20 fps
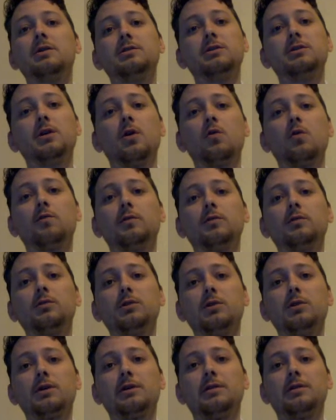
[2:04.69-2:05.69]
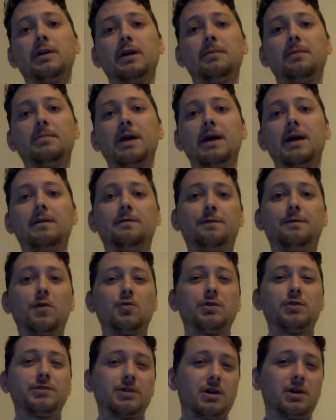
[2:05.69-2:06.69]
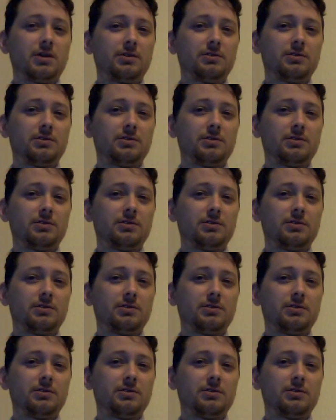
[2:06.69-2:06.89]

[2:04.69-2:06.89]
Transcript: to overlook them and focus